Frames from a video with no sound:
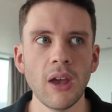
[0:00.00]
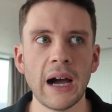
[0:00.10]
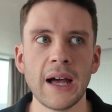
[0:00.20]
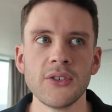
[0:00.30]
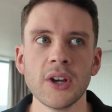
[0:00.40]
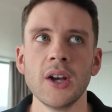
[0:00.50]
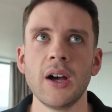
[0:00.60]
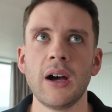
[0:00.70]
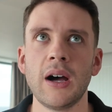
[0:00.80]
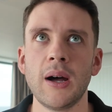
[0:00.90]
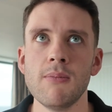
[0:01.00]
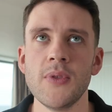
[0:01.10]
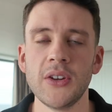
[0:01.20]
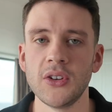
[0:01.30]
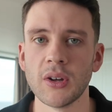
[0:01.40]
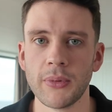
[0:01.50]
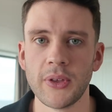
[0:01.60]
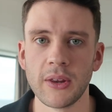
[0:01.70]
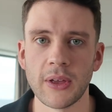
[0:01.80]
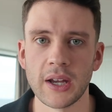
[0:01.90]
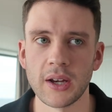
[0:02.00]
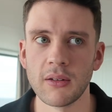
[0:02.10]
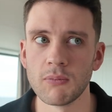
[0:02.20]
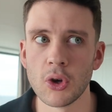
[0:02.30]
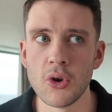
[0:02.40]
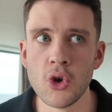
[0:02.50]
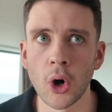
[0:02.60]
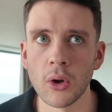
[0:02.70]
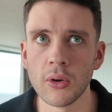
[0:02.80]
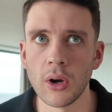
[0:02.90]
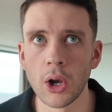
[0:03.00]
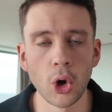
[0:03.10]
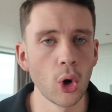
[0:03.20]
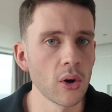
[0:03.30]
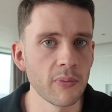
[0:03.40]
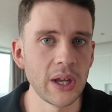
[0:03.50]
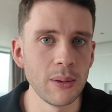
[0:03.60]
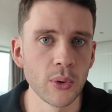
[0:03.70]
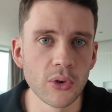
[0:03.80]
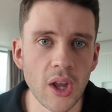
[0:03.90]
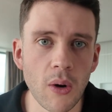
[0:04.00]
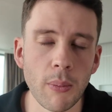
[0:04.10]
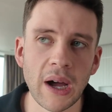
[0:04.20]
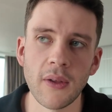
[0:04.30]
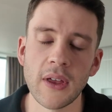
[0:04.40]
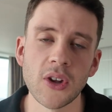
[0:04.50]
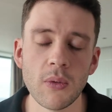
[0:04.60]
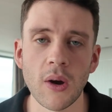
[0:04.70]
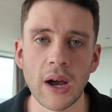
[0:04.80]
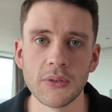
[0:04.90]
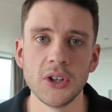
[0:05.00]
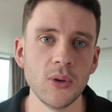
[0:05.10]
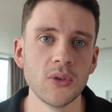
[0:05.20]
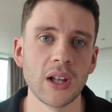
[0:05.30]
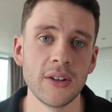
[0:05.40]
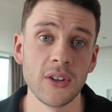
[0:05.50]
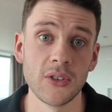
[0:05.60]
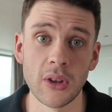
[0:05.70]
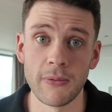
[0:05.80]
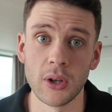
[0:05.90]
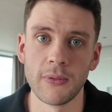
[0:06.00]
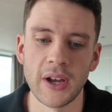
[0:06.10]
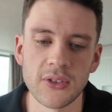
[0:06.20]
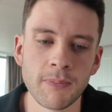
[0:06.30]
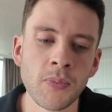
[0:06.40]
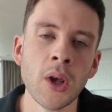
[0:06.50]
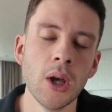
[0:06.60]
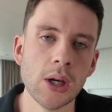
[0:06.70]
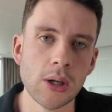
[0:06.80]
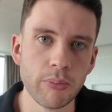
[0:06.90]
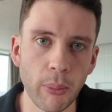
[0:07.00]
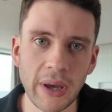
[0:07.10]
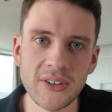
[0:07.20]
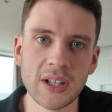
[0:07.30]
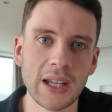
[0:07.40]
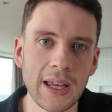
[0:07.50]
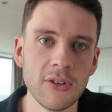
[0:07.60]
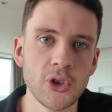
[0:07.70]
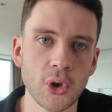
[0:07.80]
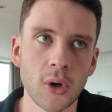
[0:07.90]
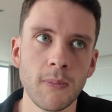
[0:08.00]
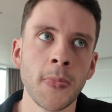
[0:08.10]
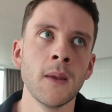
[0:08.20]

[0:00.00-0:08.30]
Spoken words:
And this is something that not a lot of people know about, and they don't know how to utilize it to their full effect. But basically, in short,